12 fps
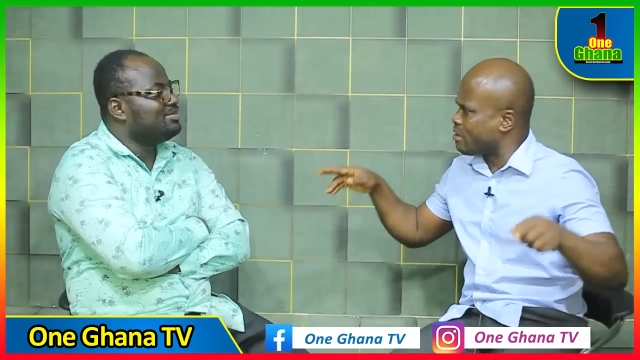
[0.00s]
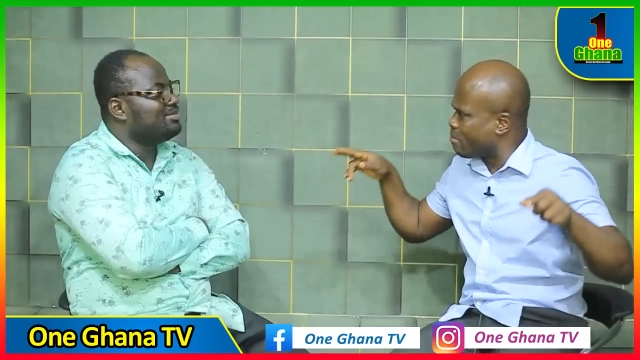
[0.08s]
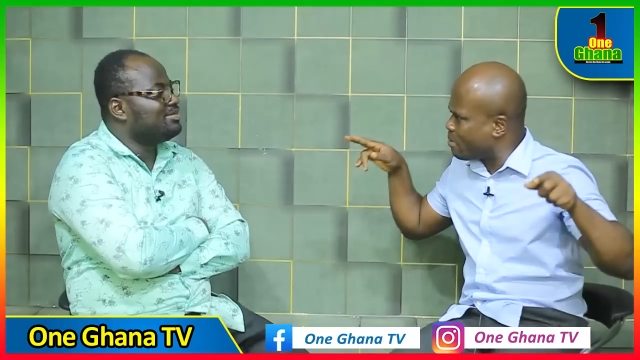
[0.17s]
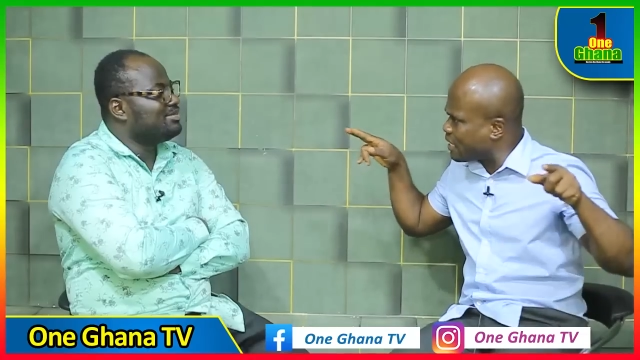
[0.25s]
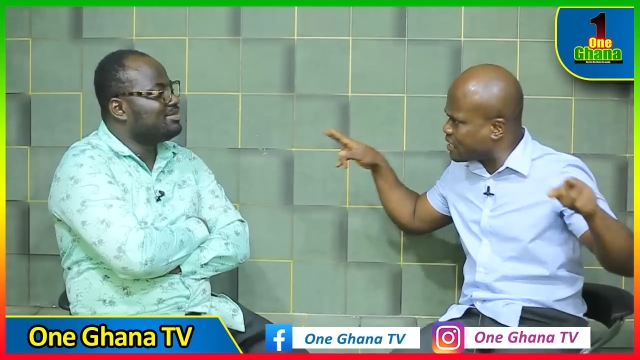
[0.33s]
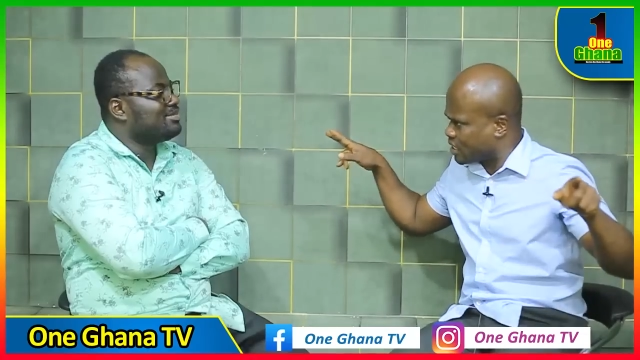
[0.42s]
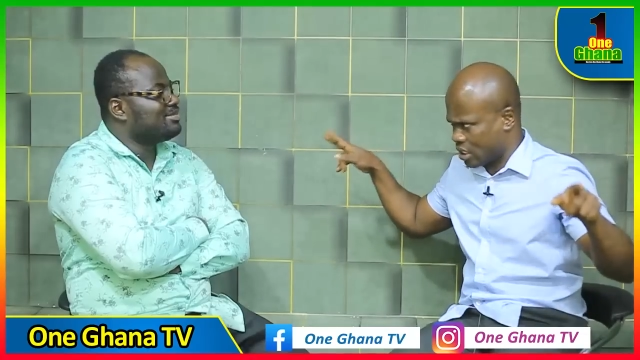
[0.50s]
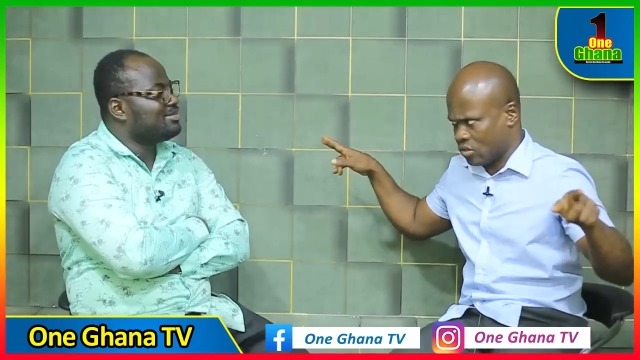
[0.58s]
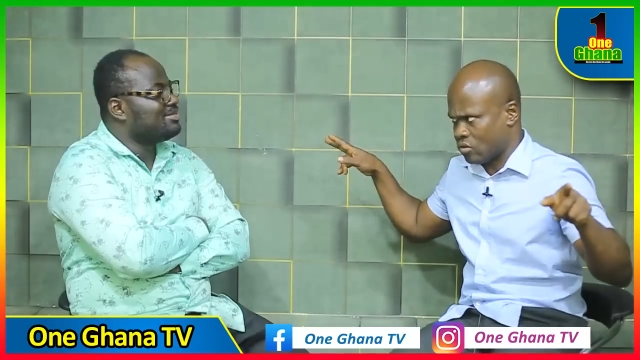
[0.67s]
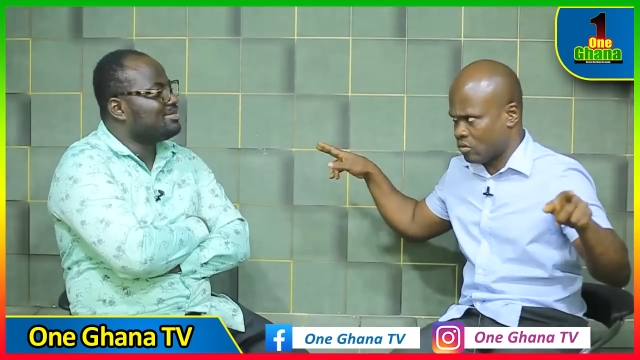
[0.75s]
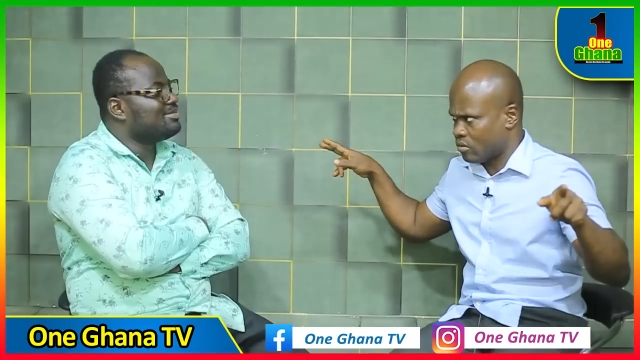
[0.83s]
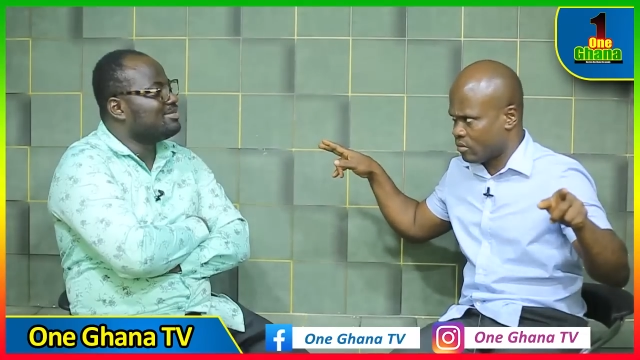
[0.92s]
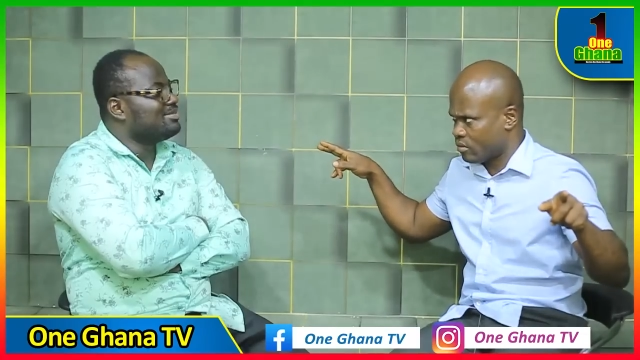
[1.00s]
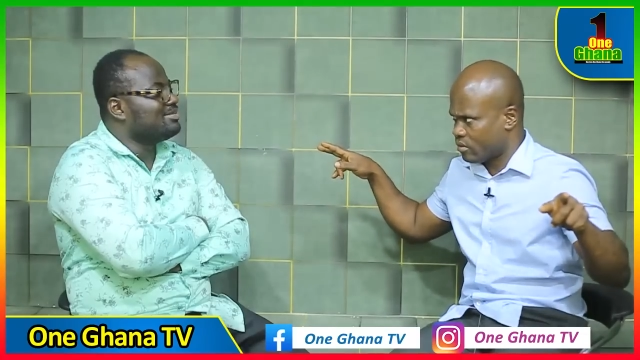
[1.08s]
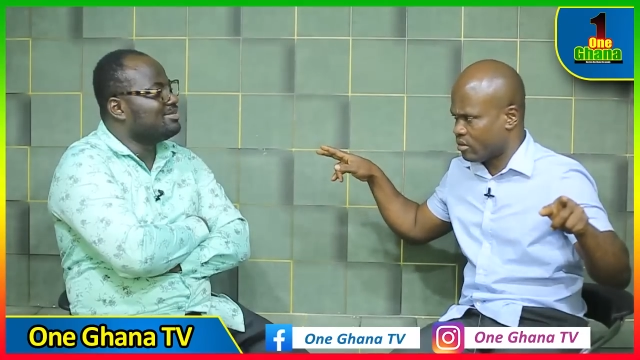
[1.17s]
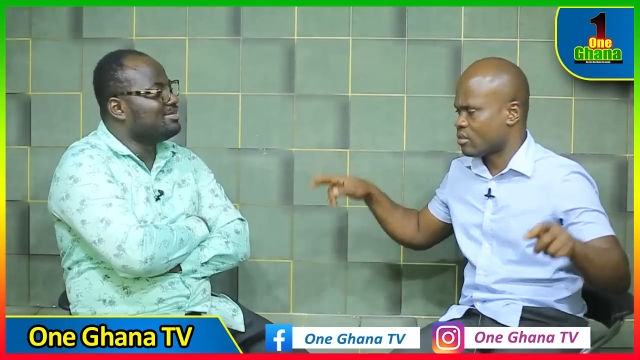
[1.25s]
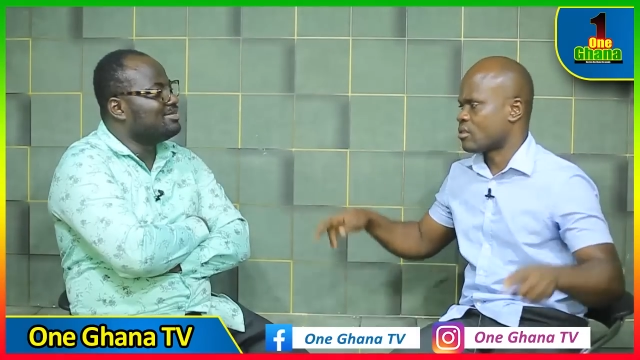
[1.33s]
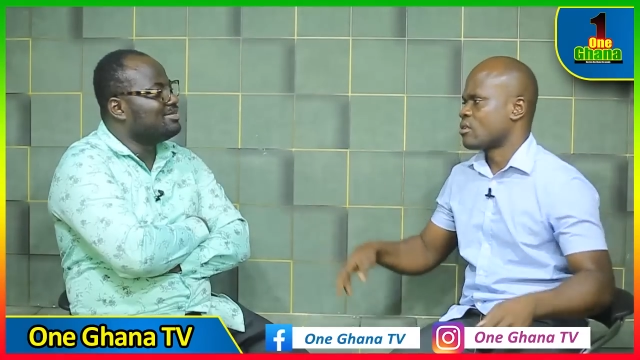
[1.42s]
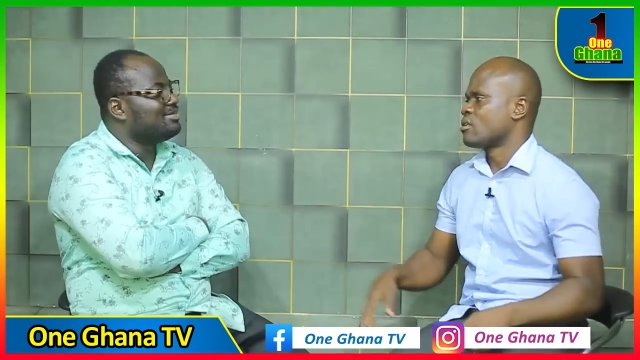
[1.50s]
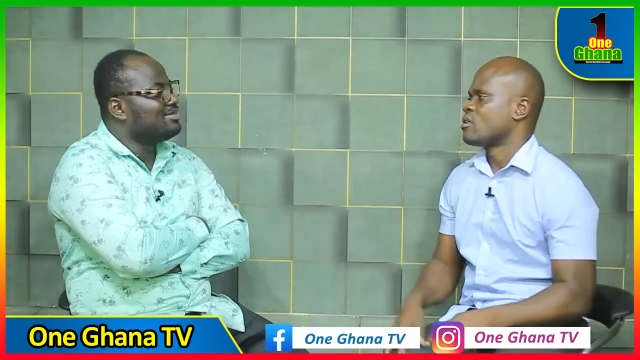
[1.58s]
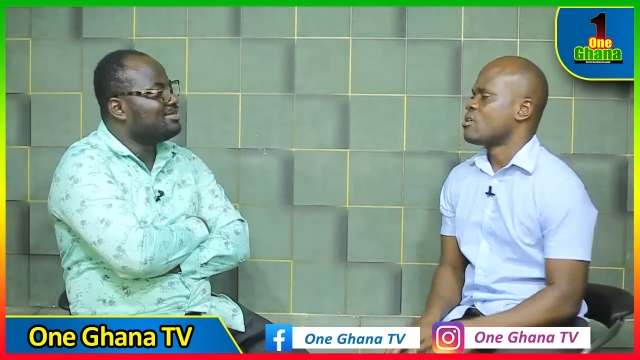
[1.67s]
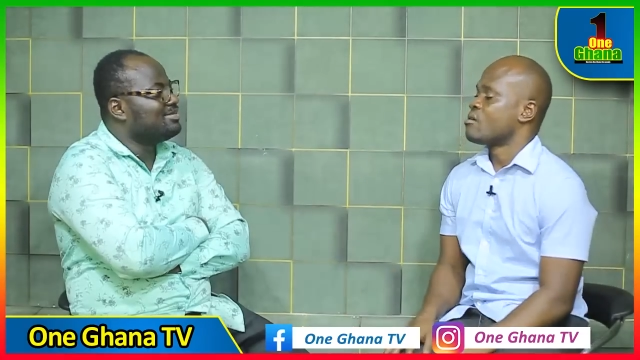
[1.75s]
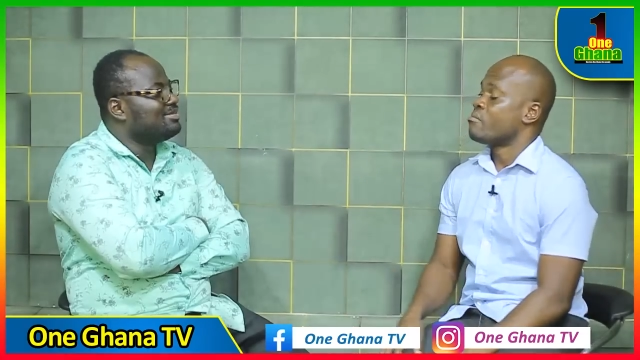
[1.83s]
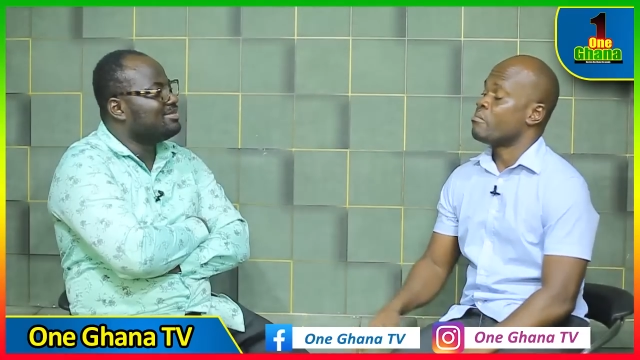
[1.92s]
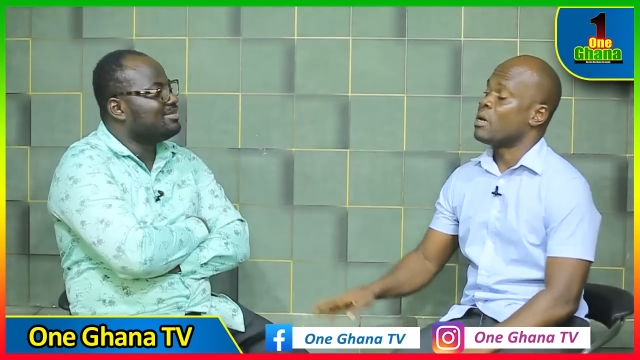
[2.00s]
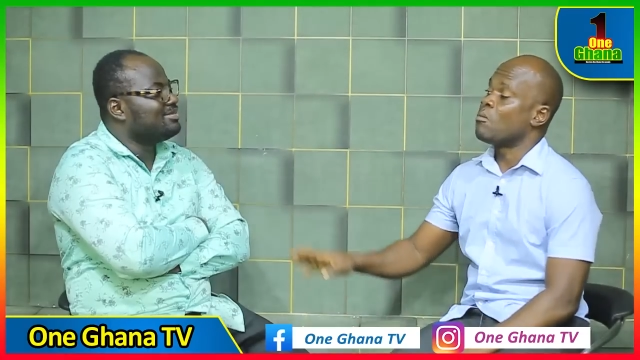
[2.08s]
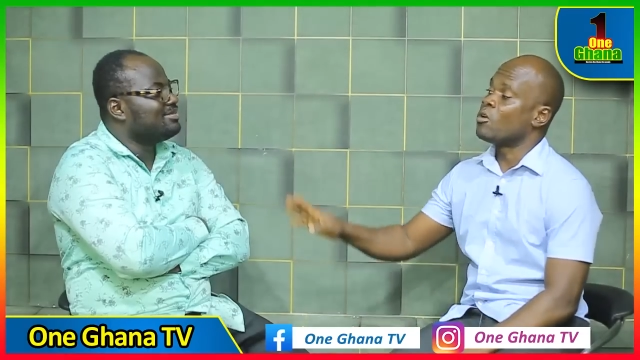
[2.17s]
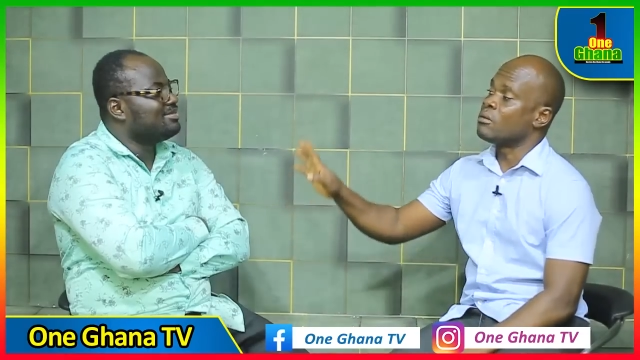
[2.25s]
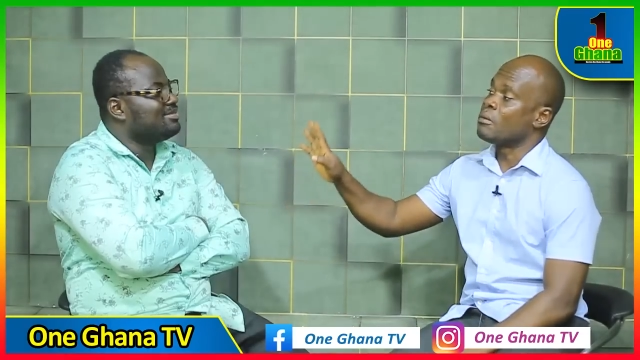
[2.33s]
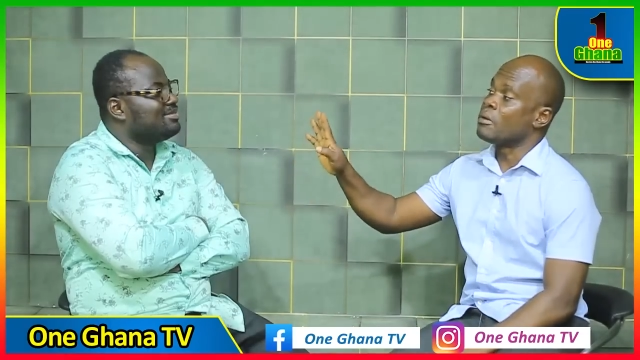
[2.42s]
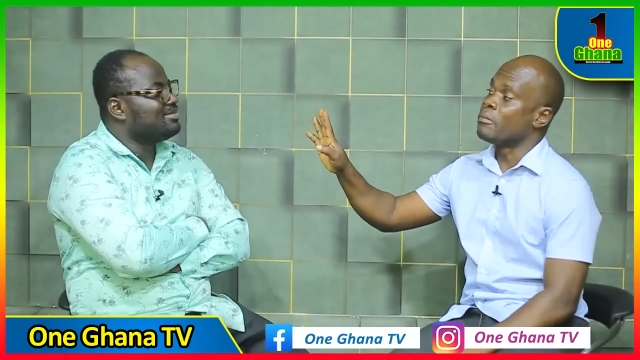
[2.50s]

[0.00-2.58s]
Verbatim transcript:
Speaker 1: ne branches no Mbebo ni